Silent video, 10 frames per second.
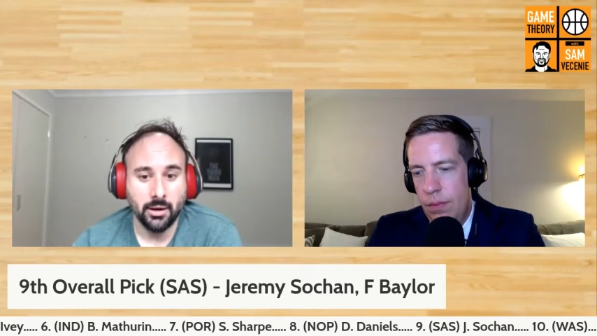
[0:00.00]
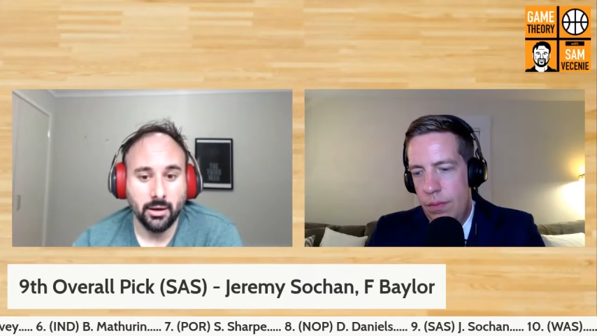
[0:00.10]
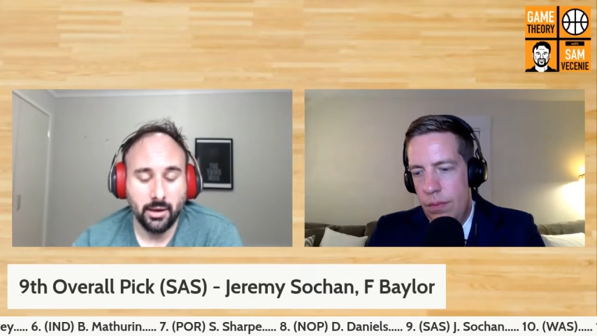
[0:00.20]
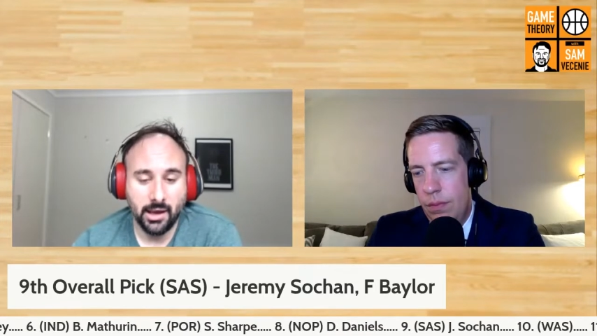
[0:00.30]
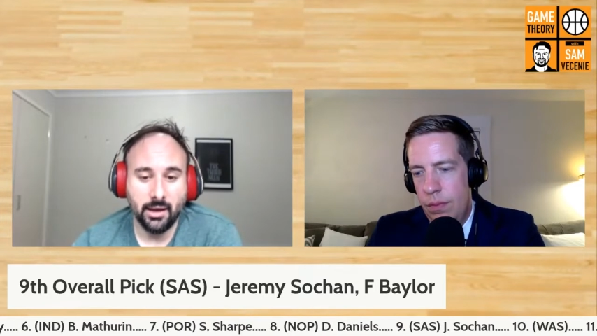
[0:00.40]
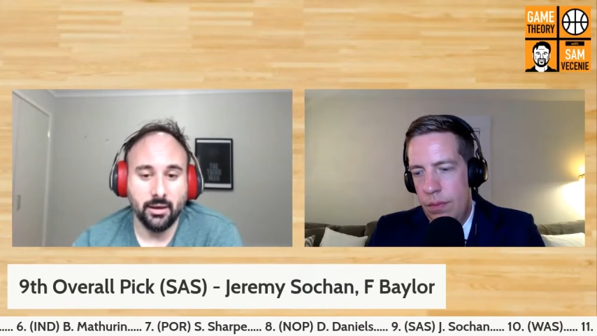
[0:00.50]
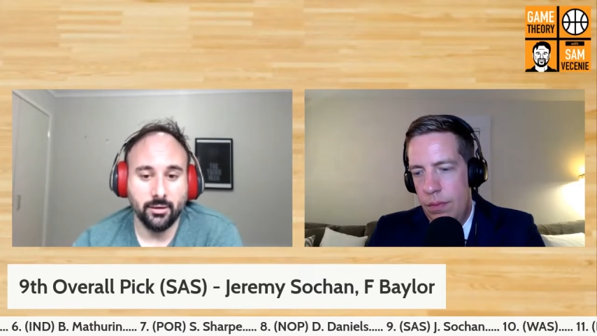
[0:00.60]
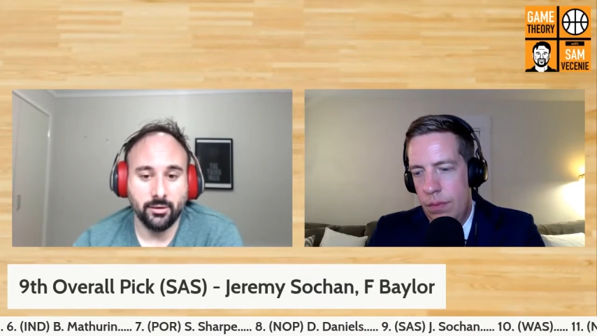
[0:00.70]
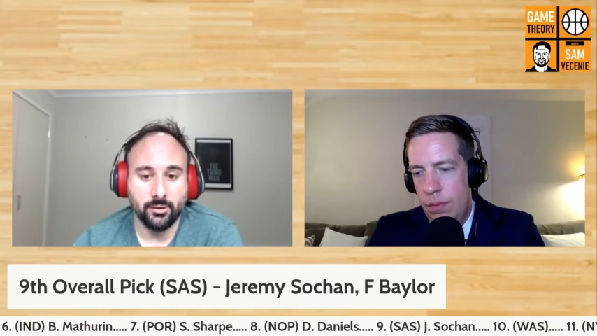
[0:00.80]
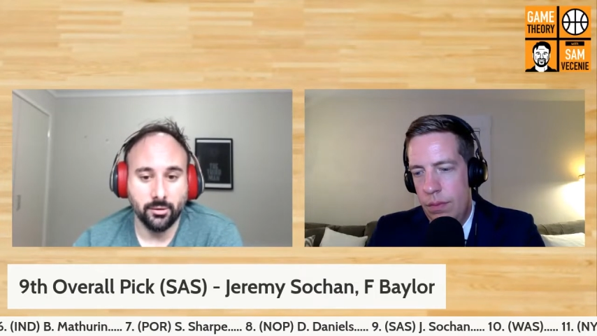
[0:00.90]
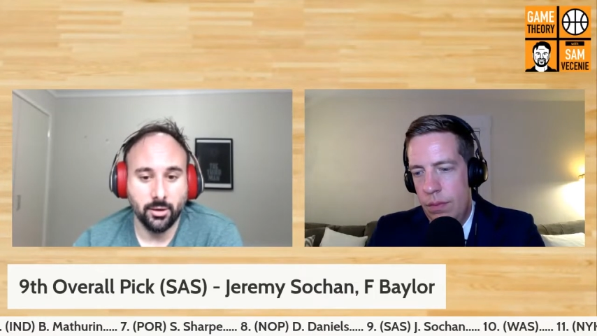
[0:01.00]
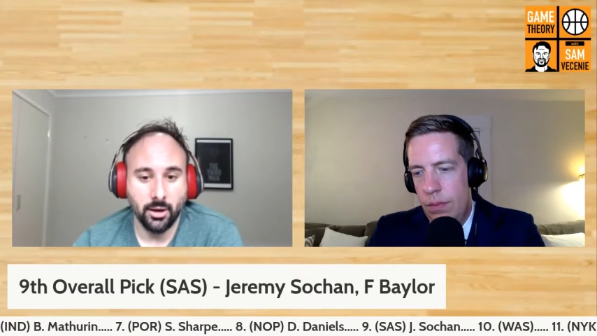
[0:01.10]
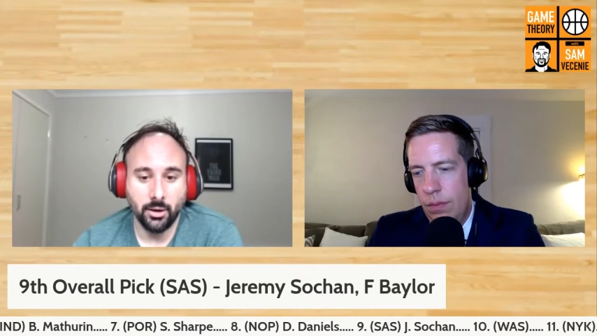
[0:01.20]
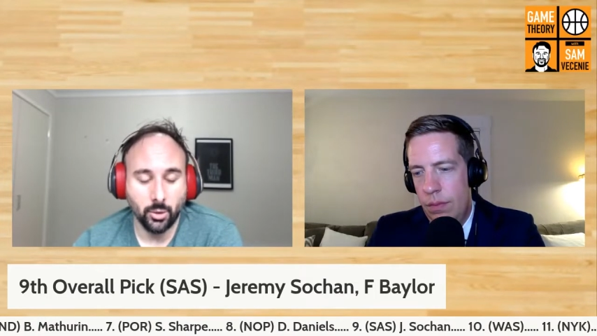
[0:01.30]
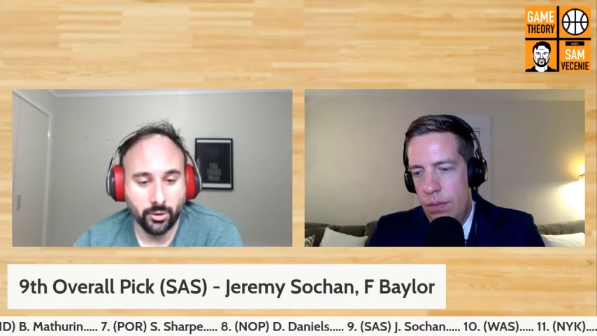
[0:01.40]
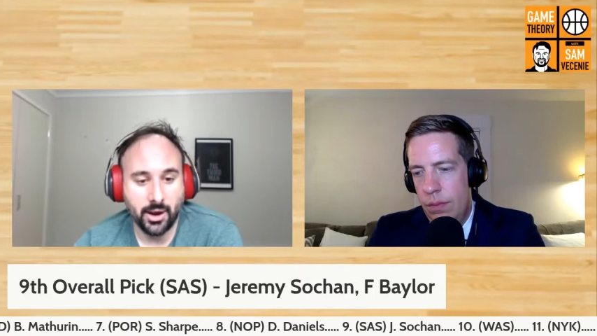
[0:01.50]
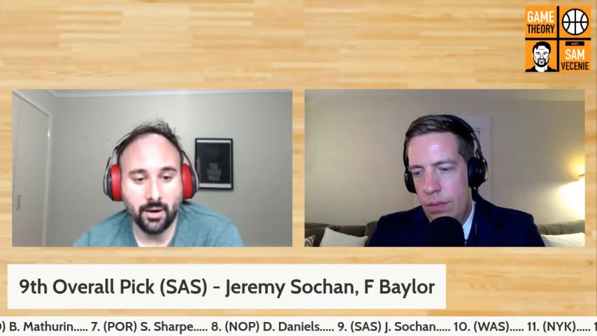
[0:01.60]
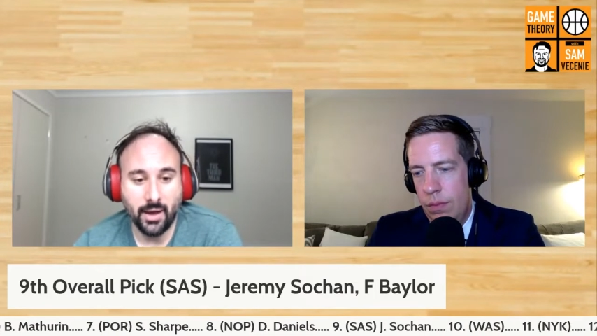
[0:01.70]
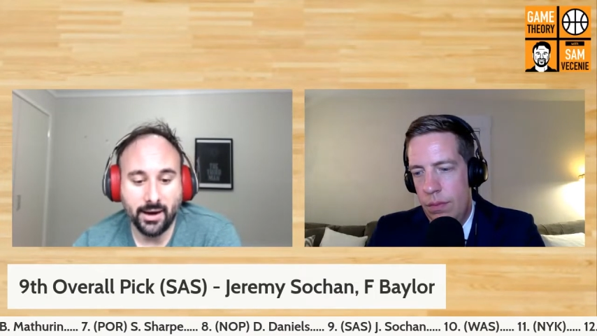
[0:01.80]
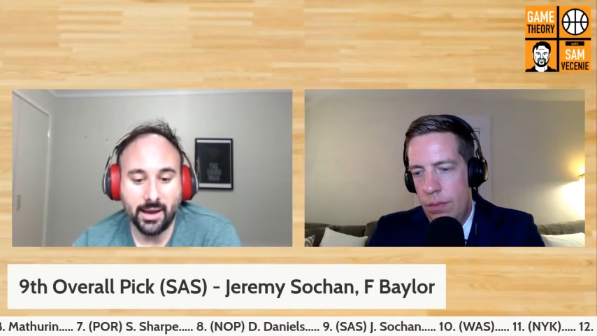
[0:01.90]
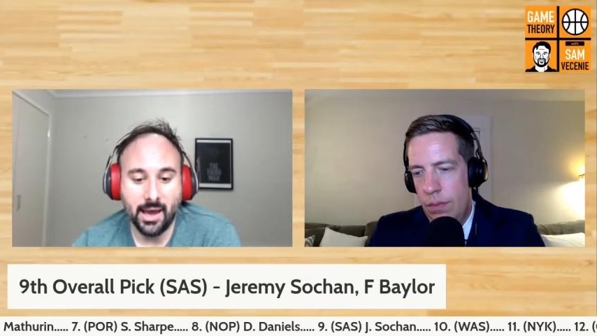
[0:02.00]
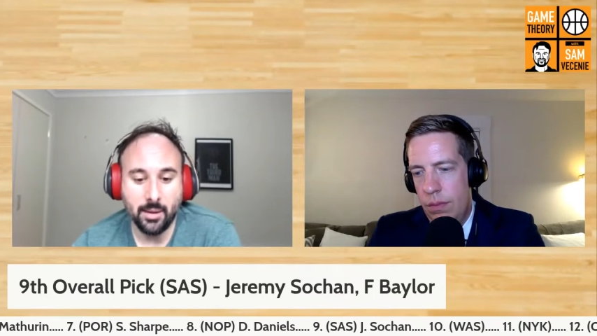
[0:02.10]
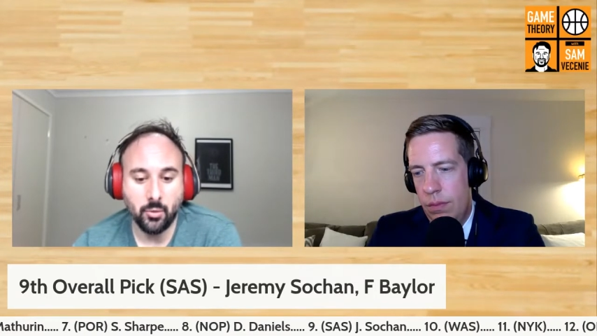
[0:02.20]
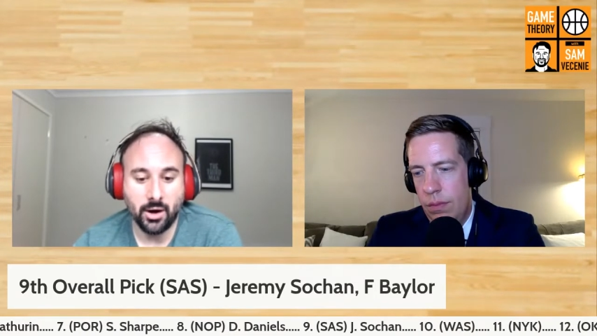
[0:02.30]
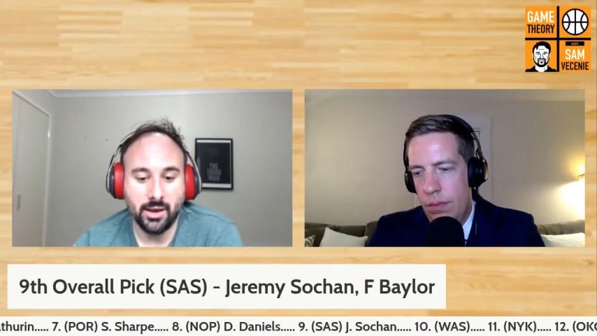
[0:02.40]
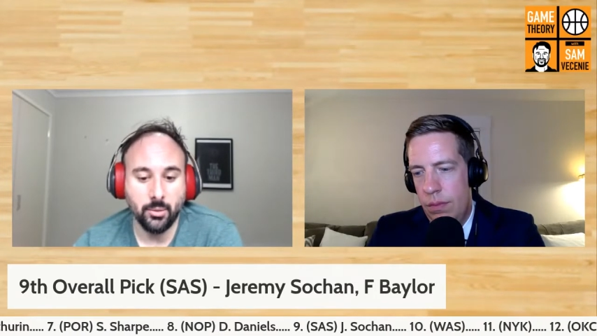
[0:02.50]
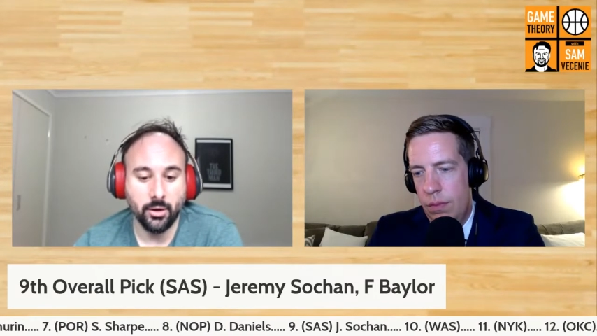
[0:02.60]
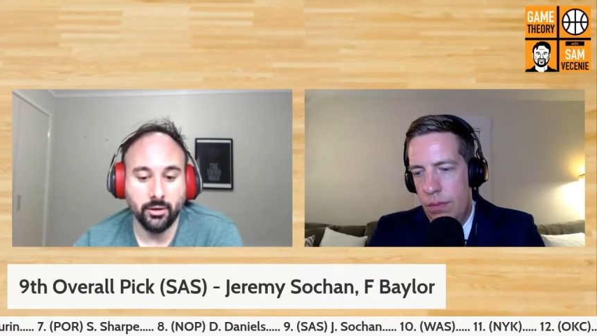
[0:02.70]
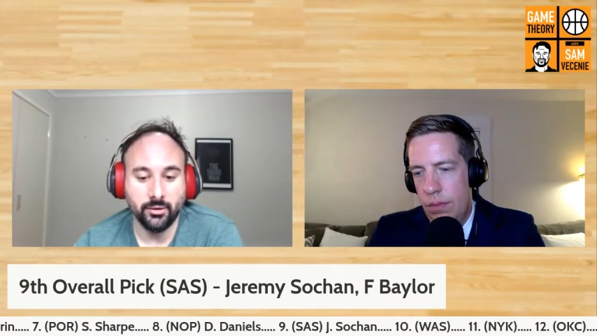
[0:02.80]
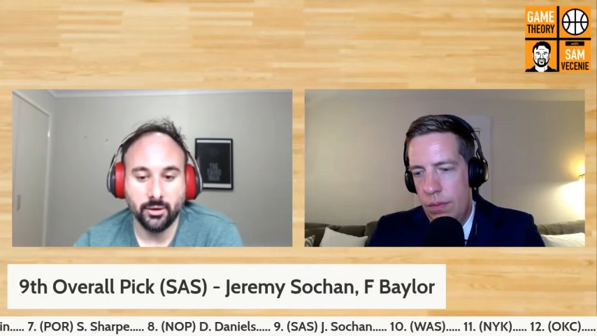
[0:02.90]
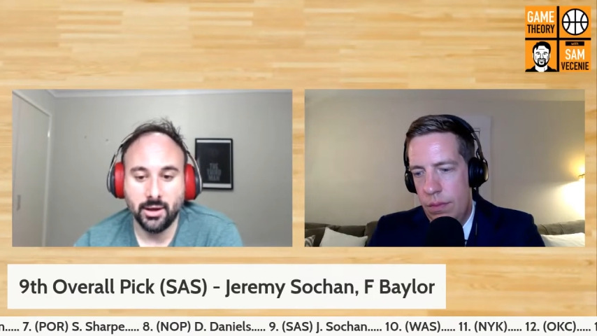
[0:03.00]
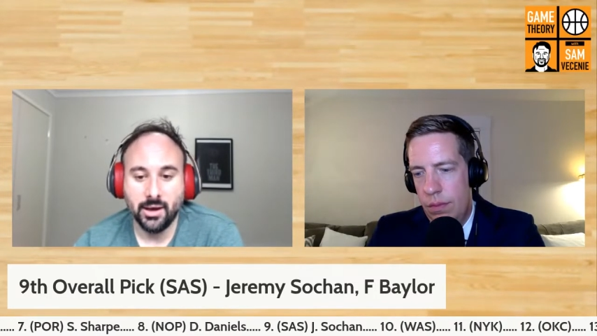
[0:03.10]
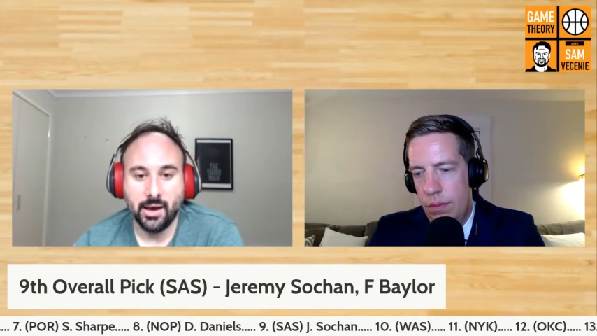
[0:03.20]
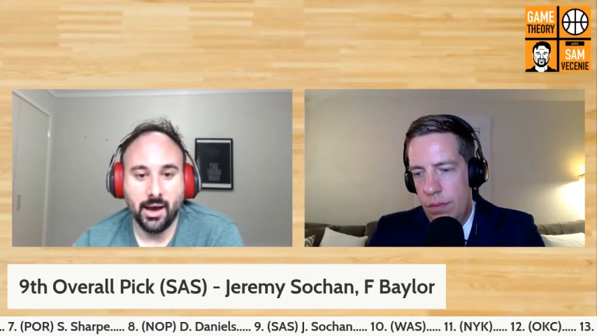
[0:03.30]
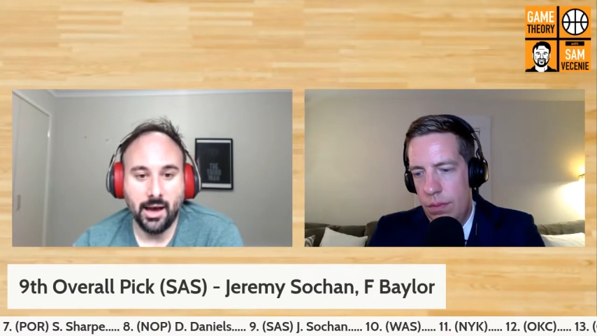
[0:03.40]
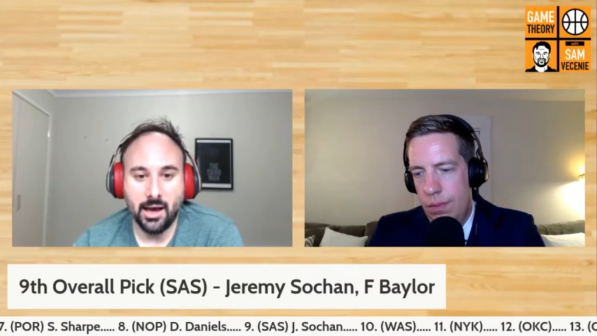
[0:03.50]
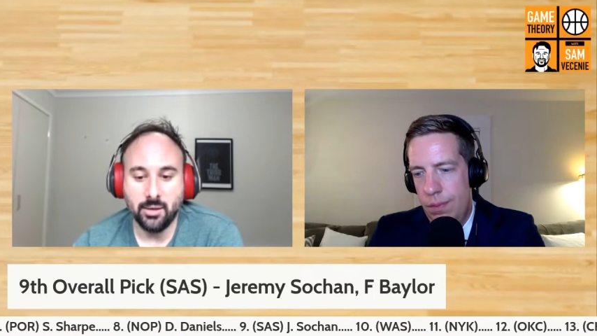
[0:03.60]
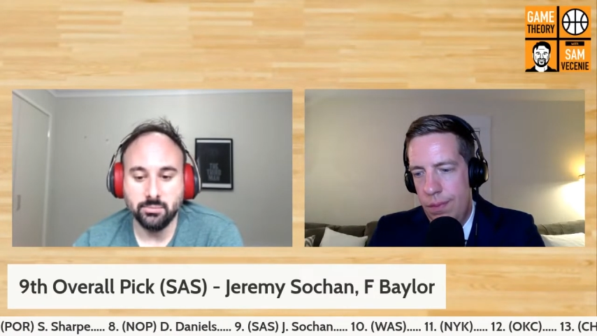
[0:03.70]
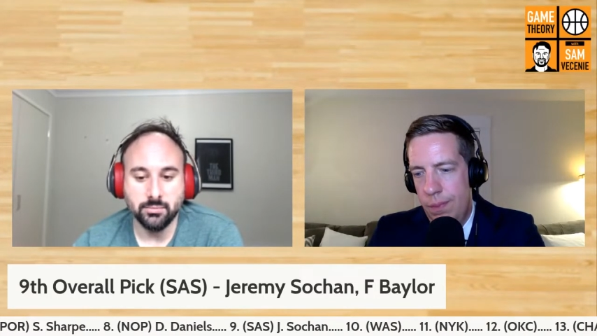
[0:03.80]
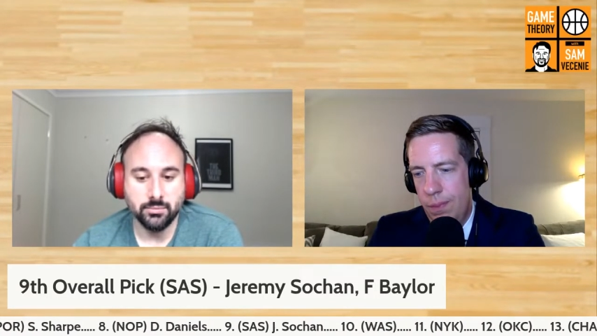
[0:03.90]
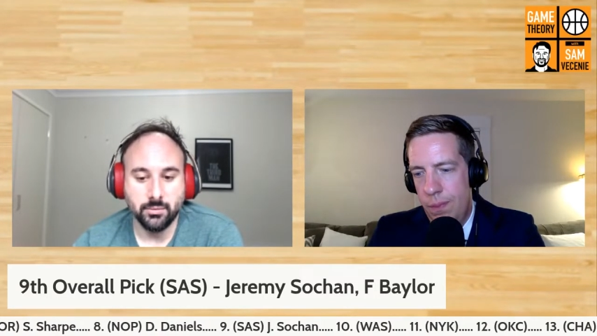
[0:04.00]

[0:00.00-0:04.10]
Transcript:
Speaker 1: is the North Carolina game where he was um,